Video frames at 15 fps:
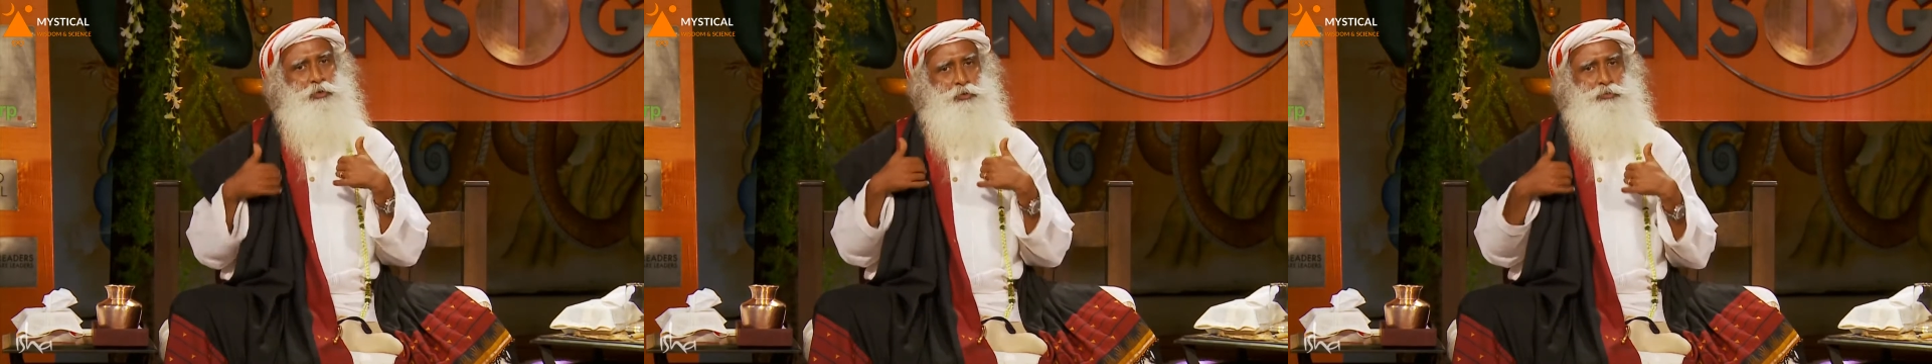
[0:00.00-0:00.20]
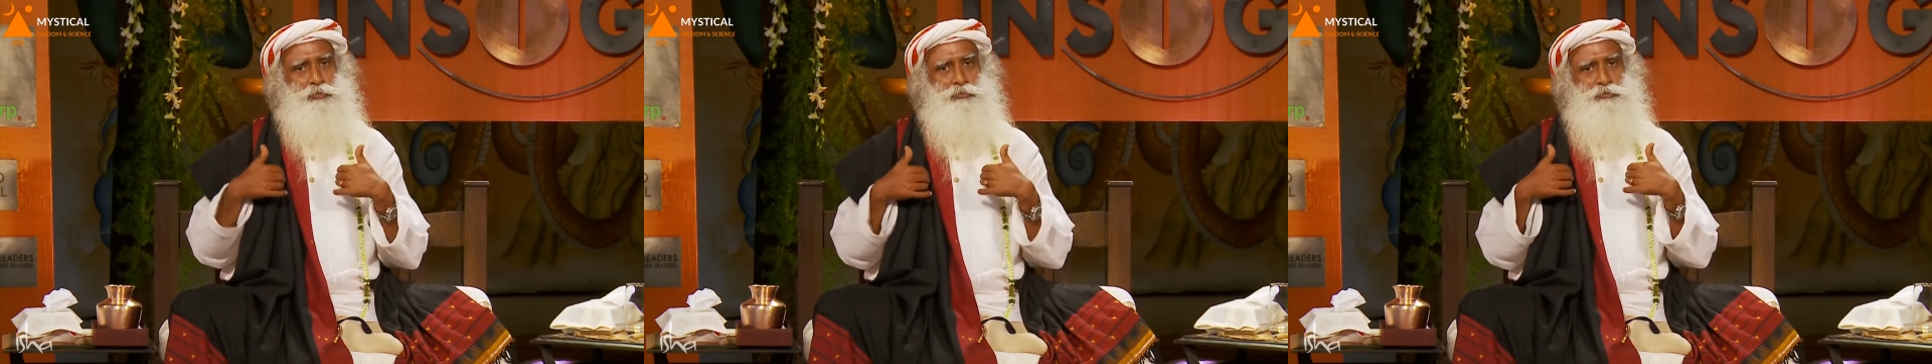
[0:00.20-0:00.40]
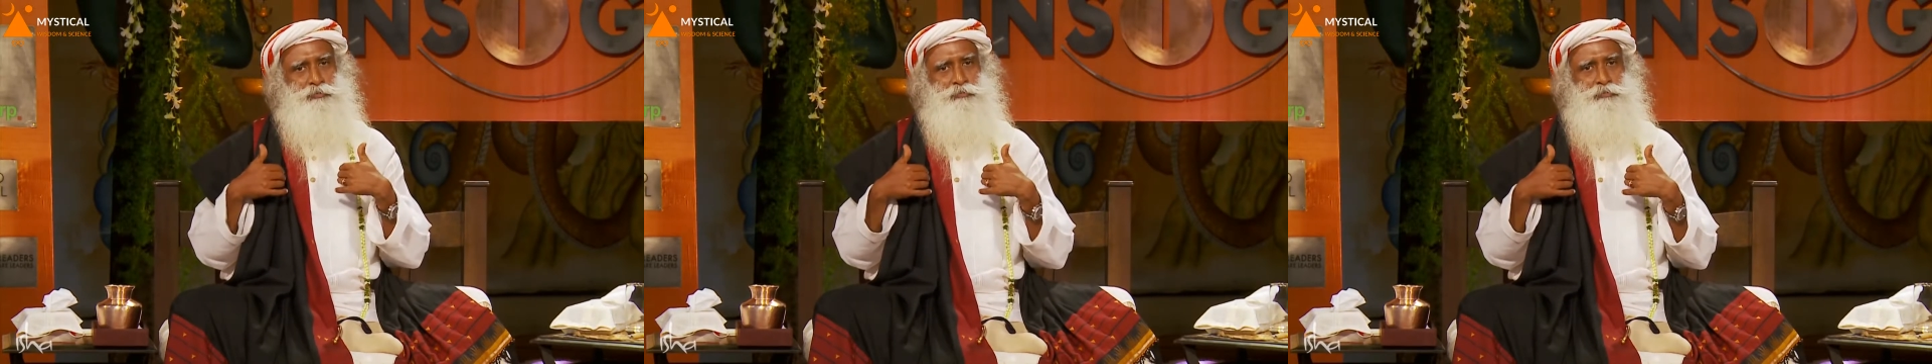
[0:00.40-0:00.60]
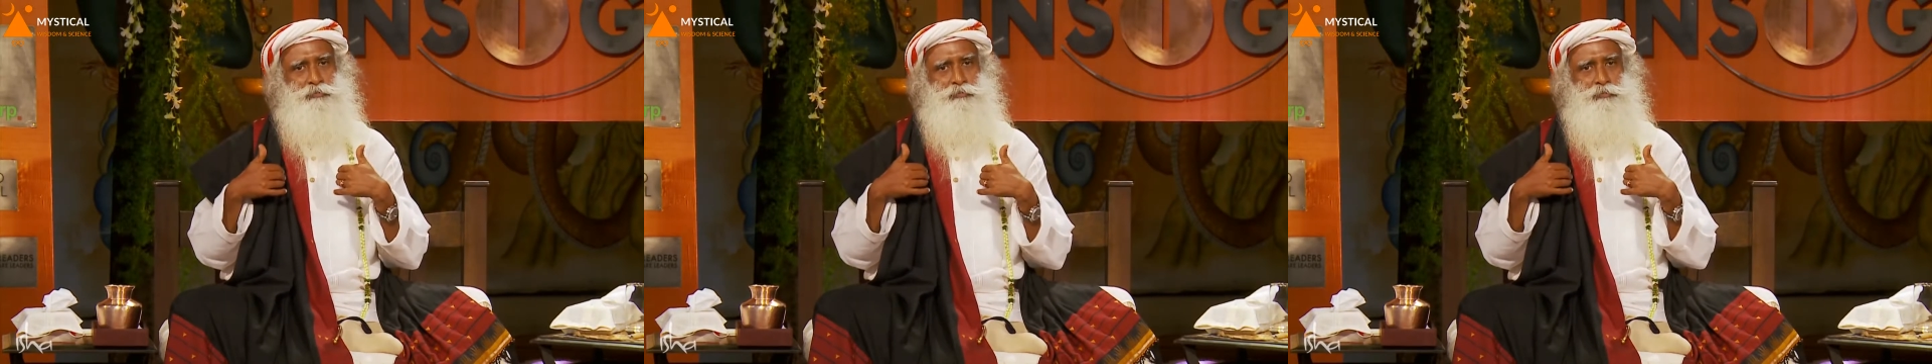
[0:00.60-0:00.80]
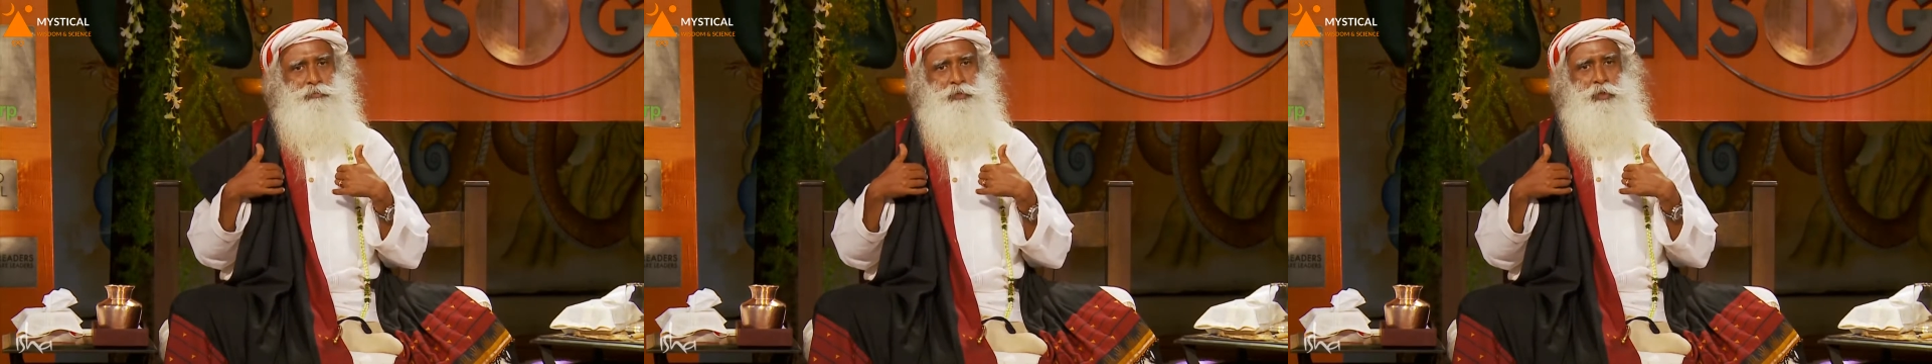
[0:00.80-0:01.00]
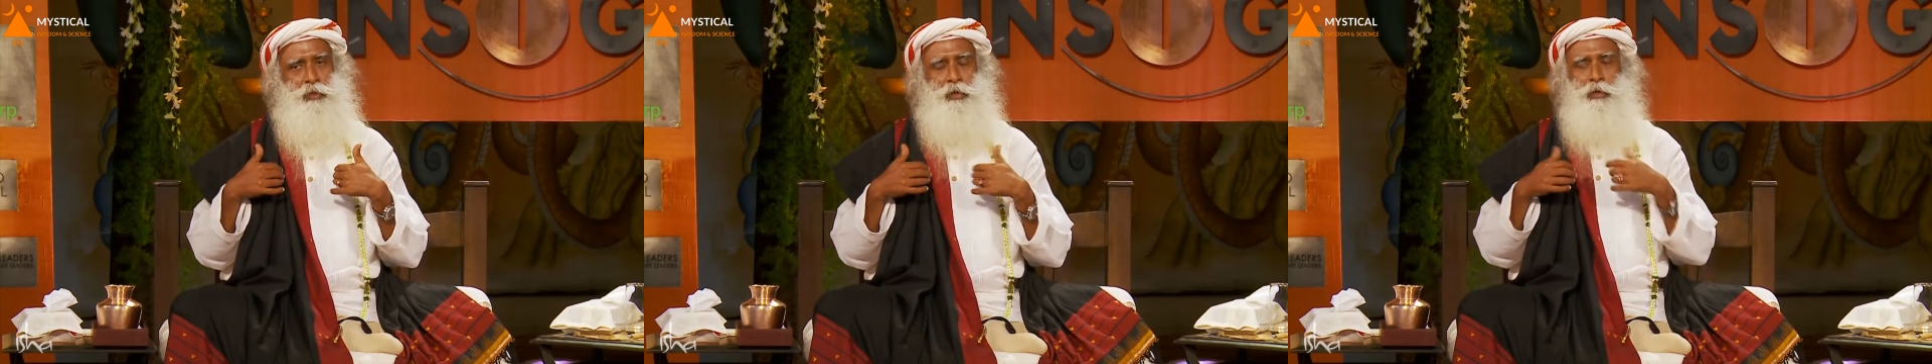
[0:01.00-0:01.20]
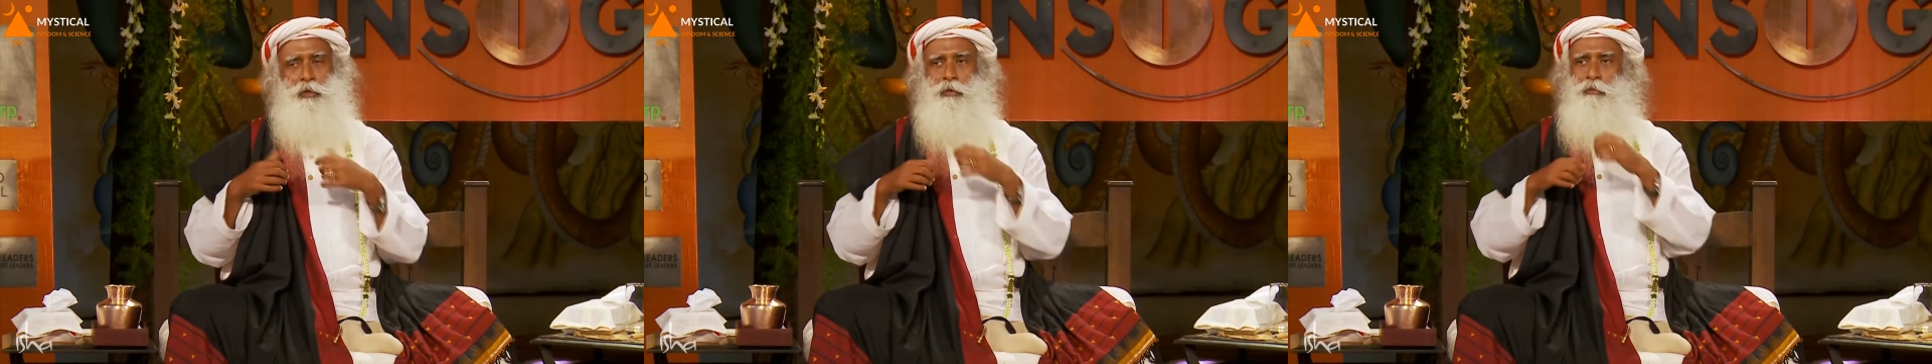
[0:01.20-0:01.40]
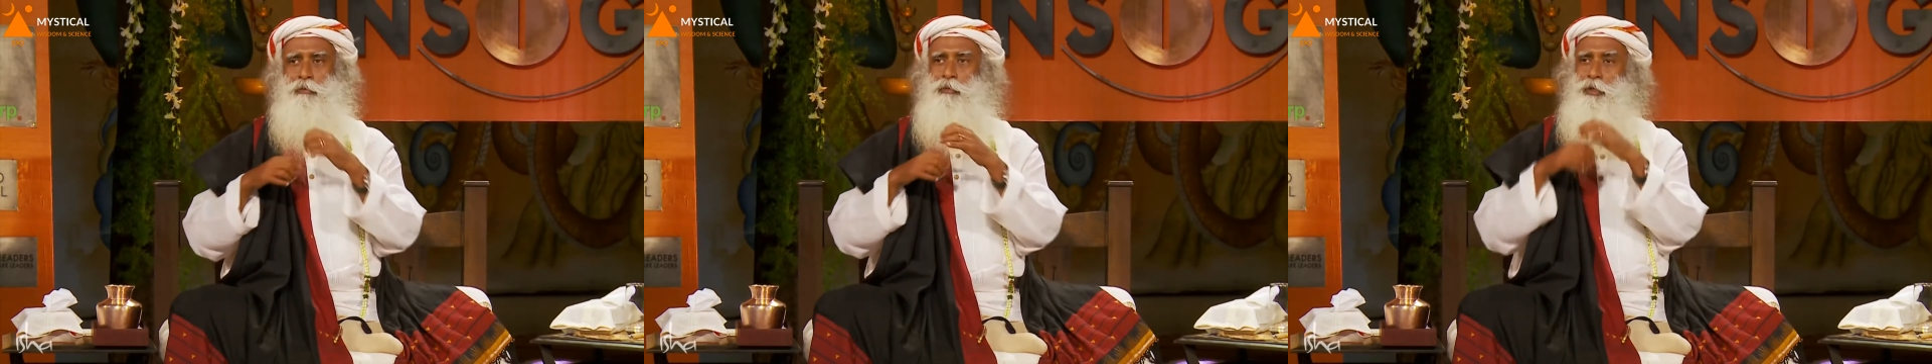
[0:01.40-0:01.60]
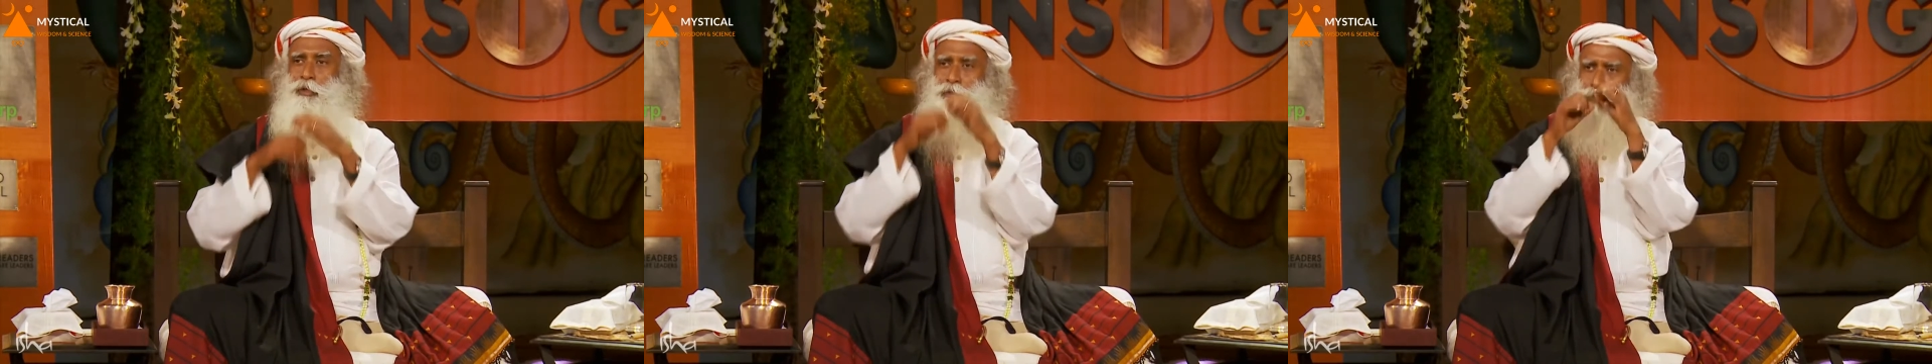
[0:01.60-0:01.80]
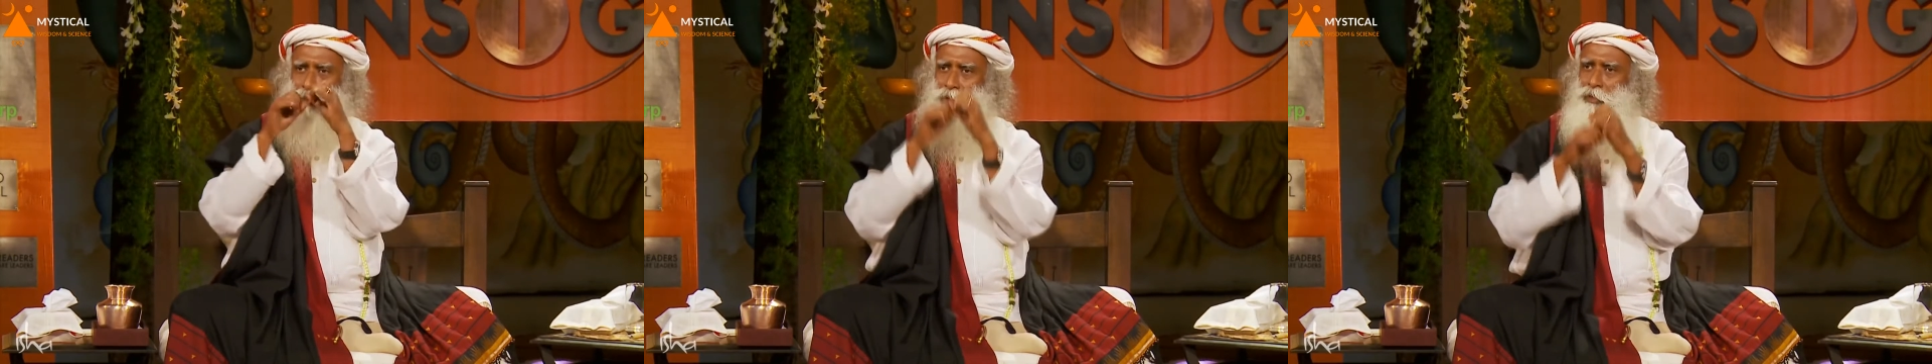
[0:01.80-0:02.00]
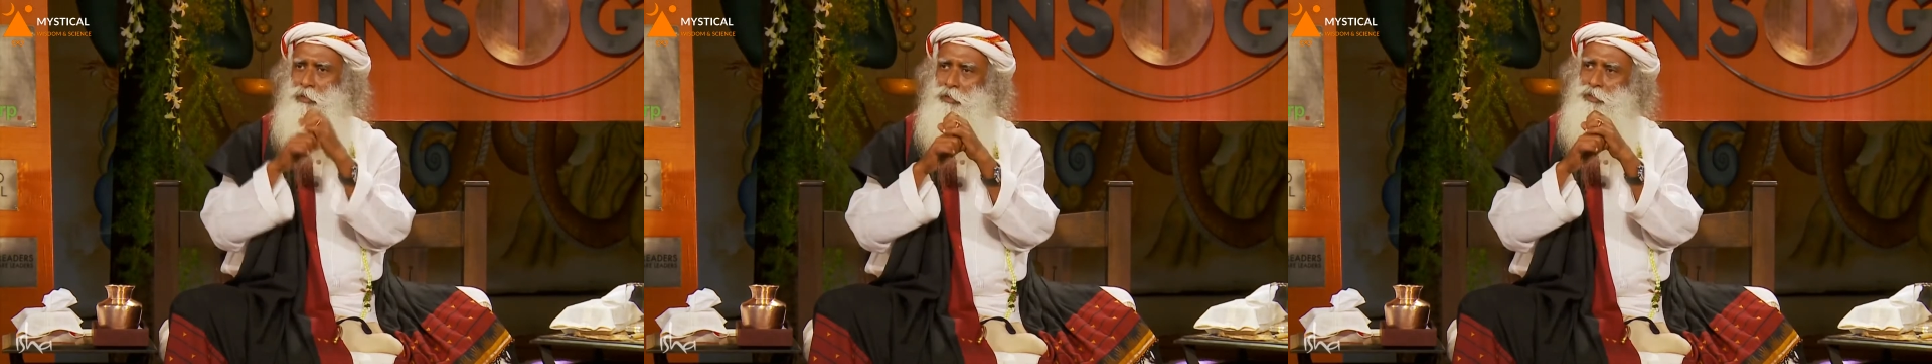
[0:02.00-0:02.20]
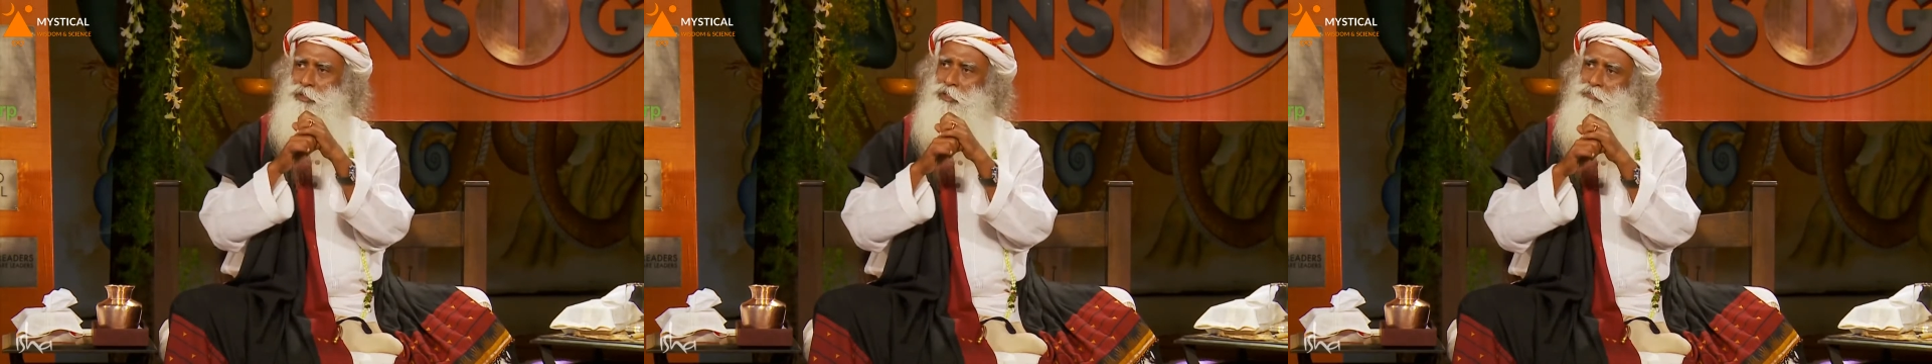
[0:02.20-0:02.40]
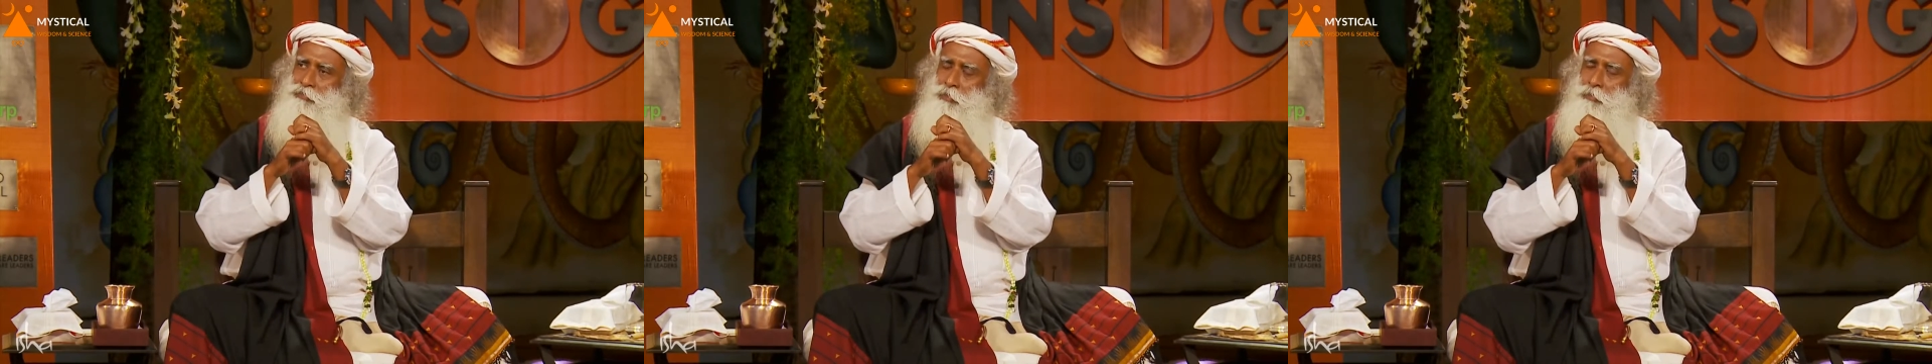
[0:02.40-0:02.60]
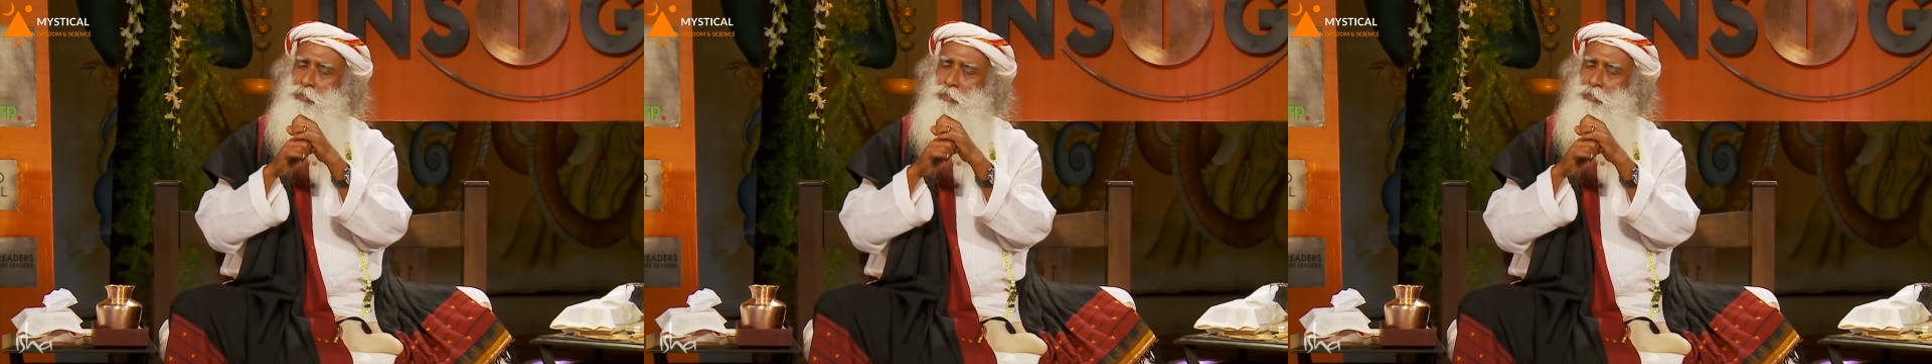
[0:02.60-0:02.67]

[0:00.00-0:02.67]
do. What you cannot see from